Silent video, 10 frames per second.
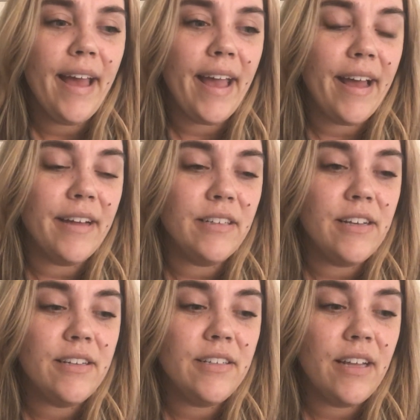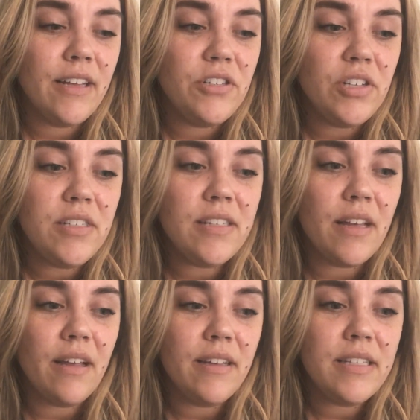and just
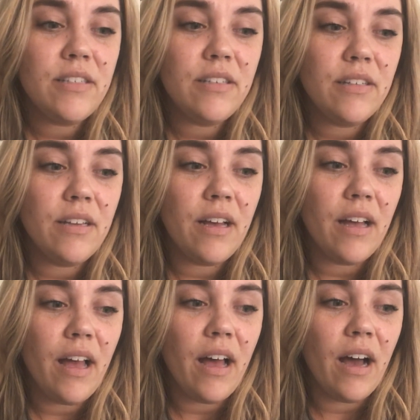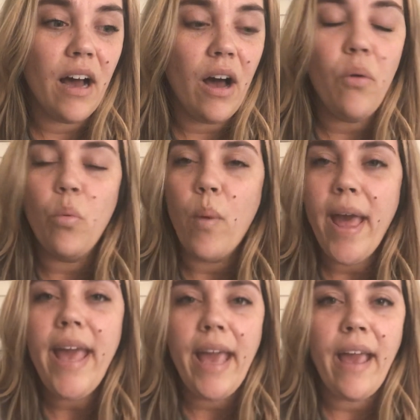a way